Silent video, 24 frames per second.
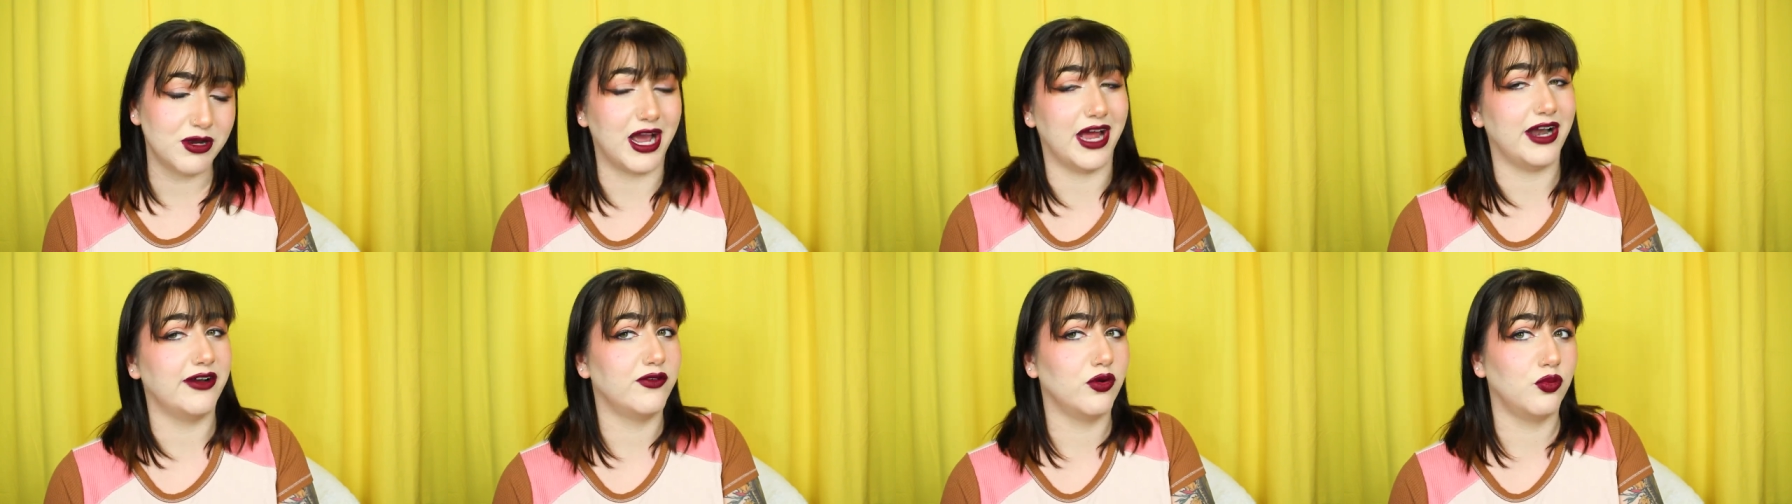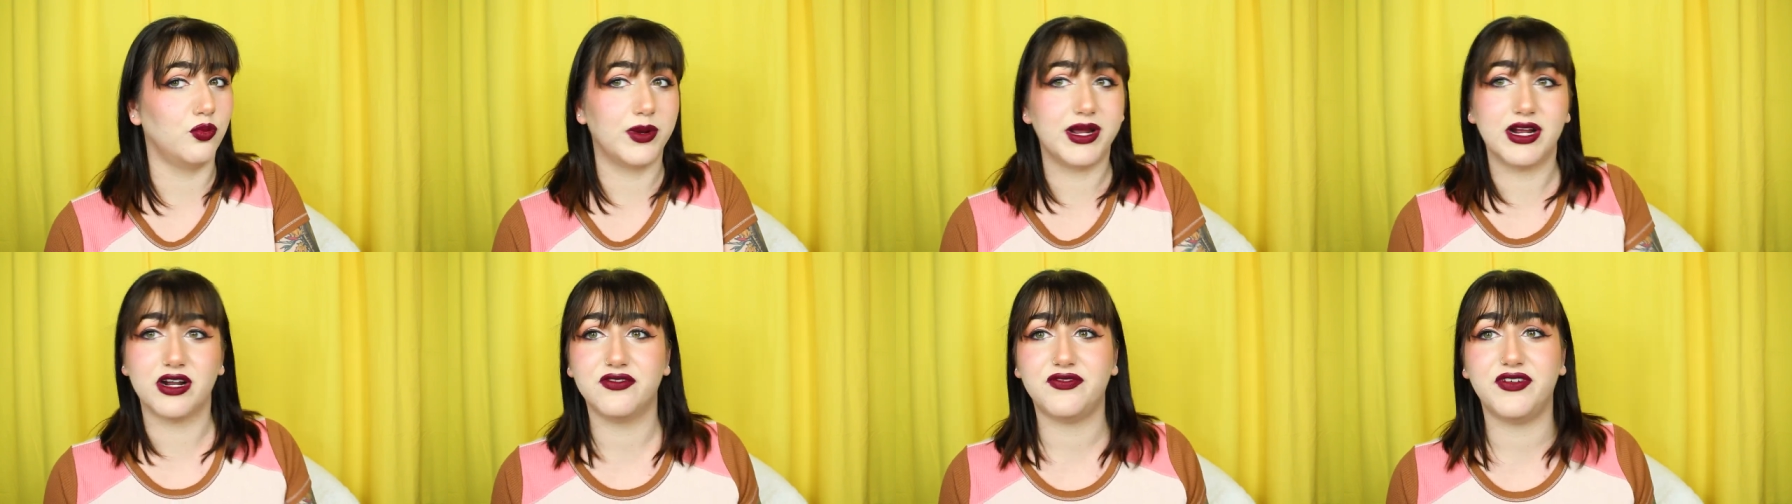Kind of a
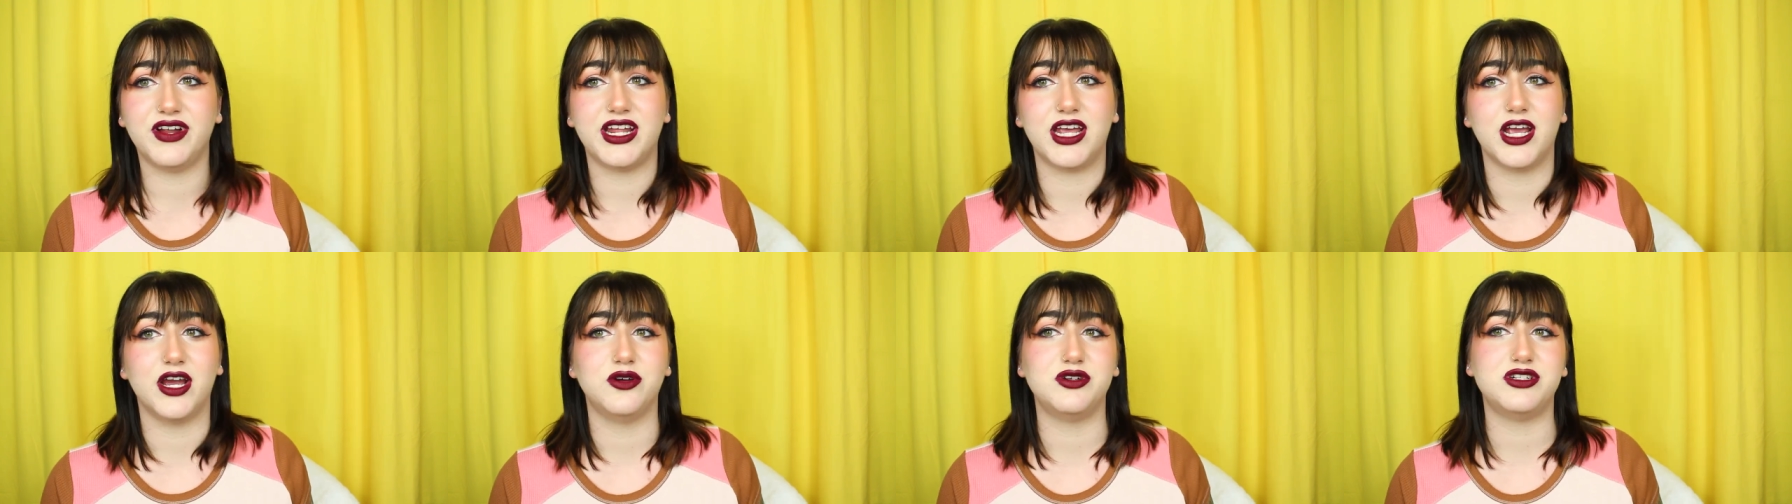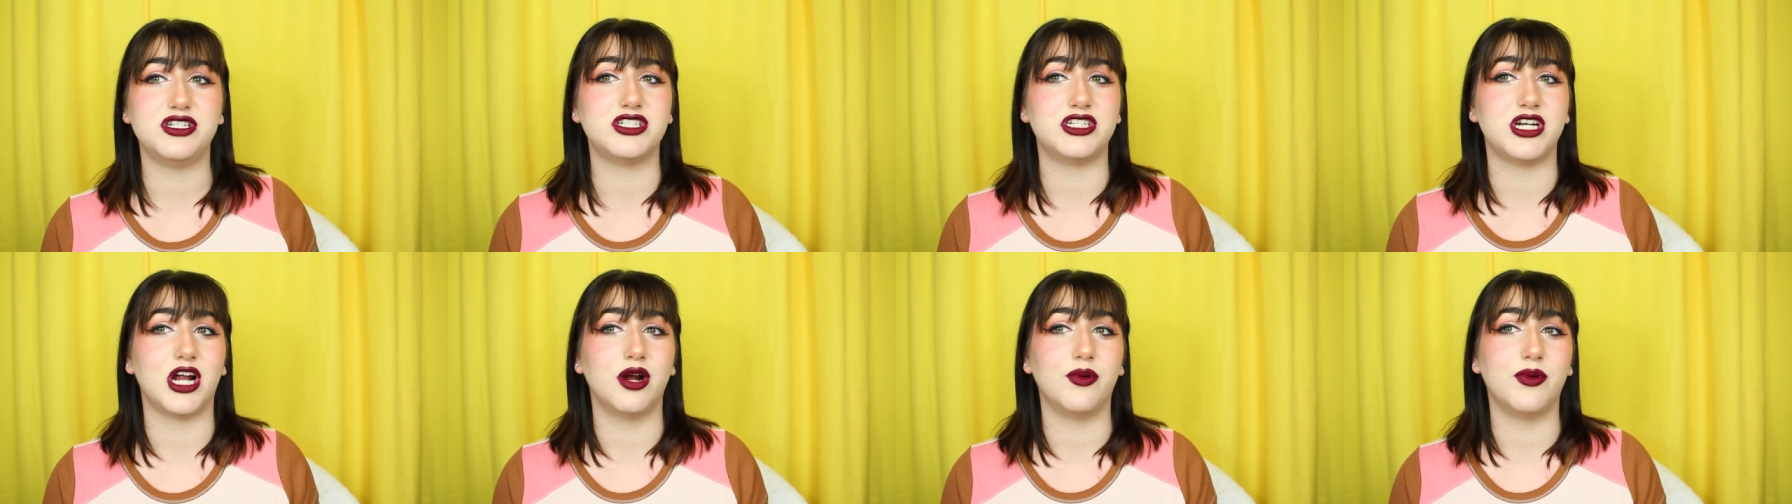weird video to
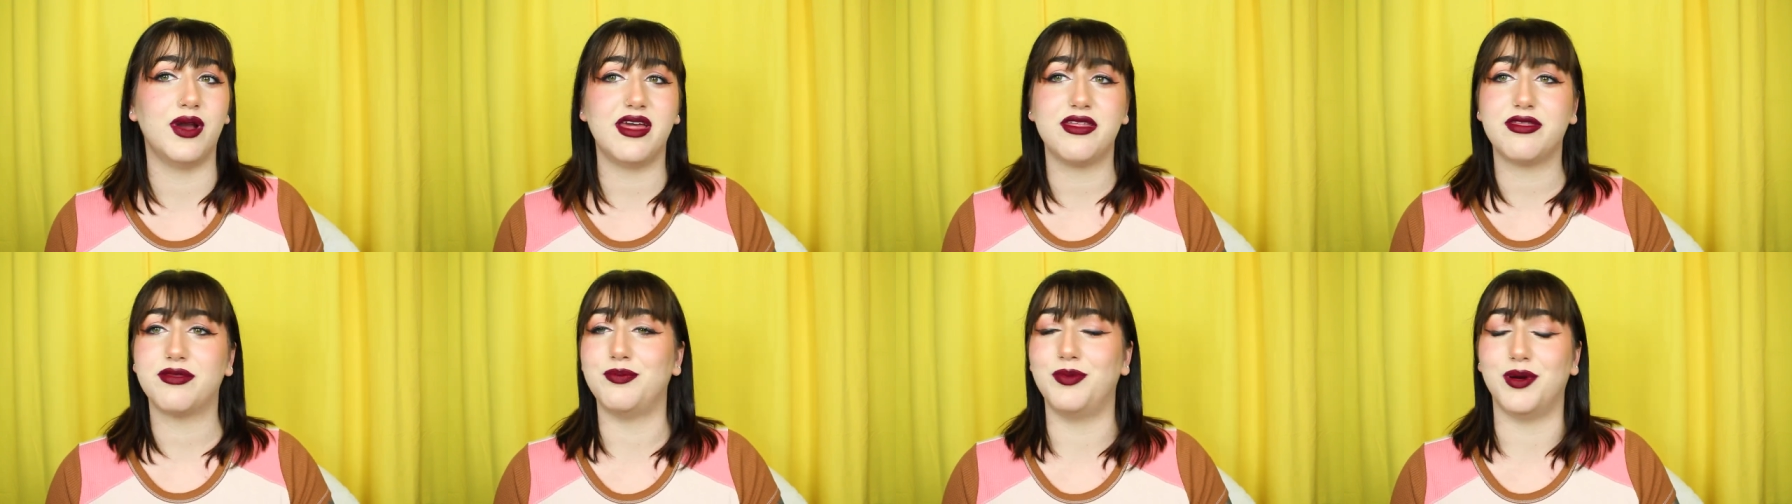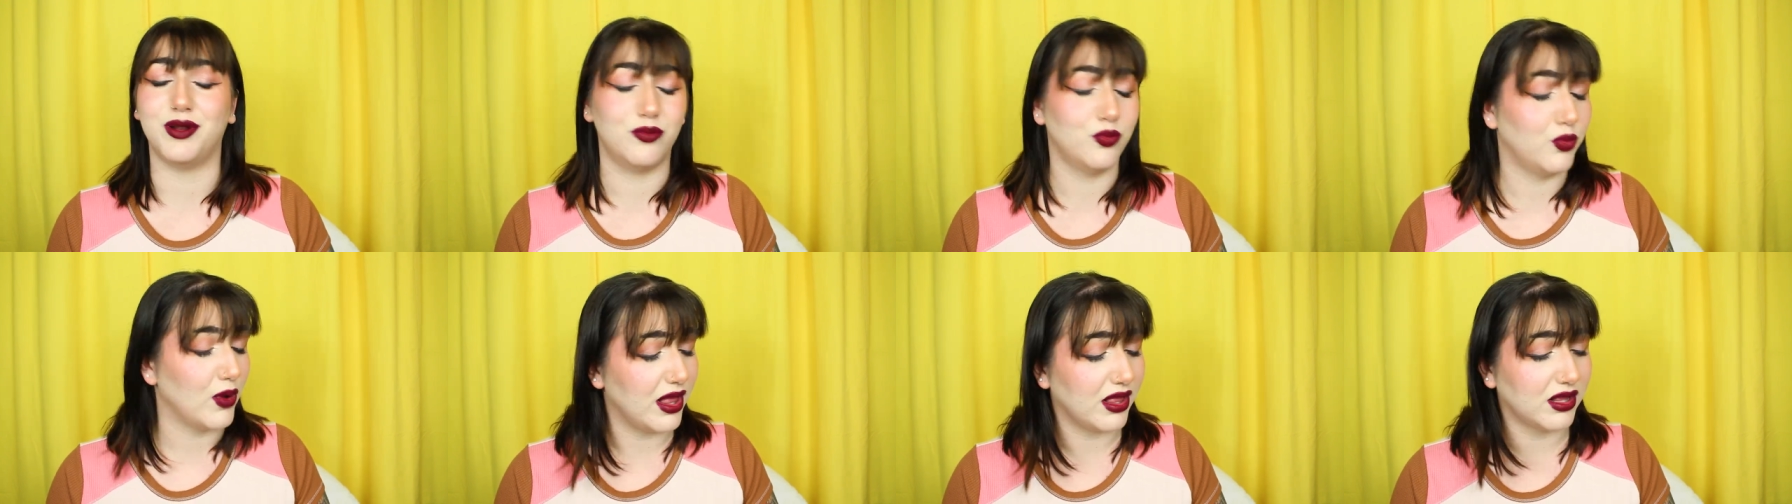start with,
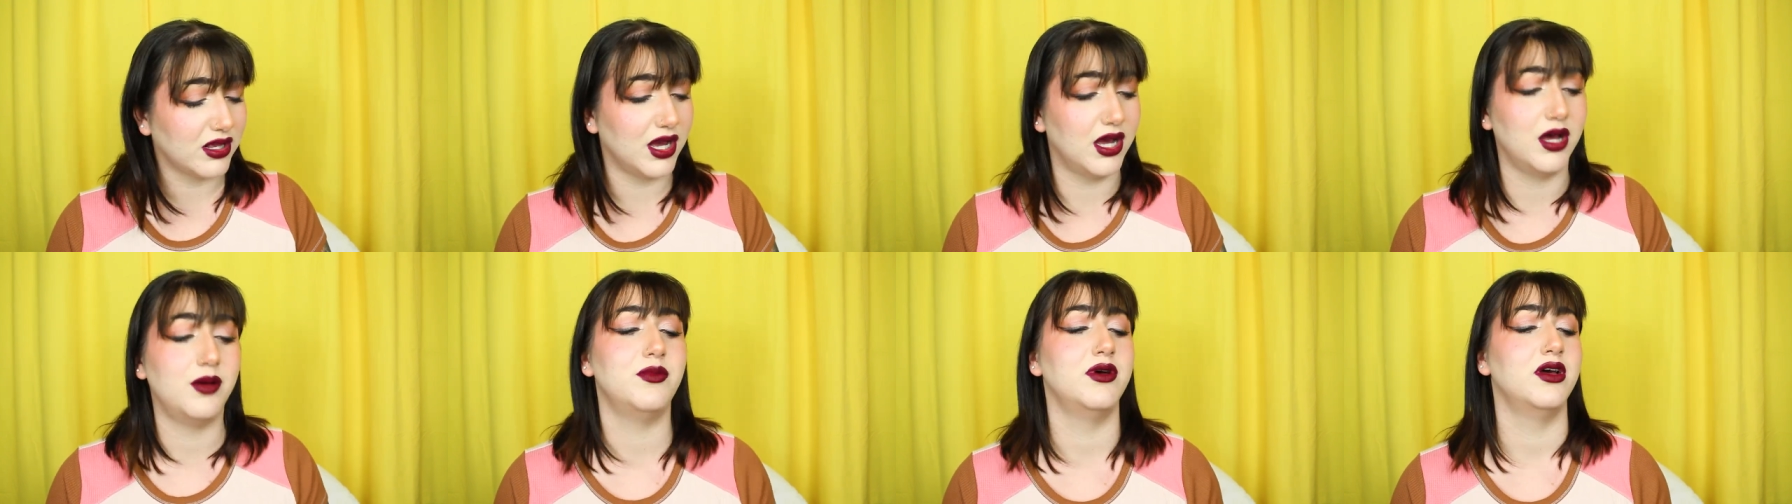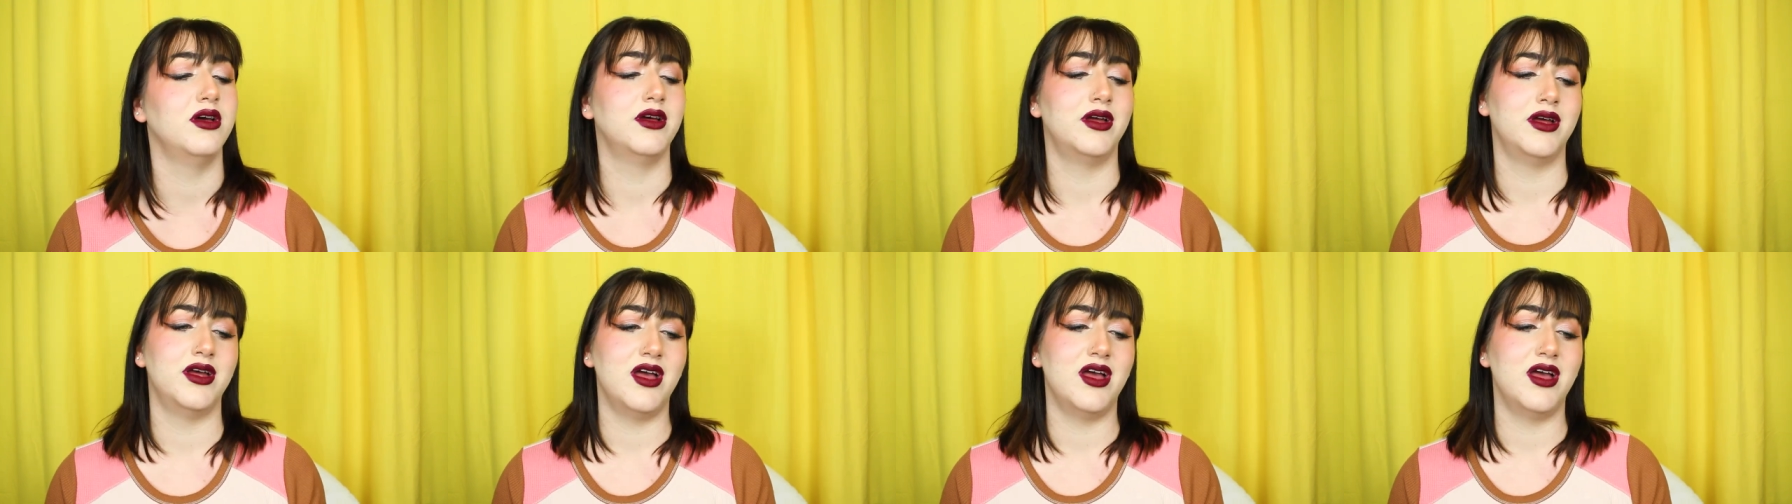but welcome.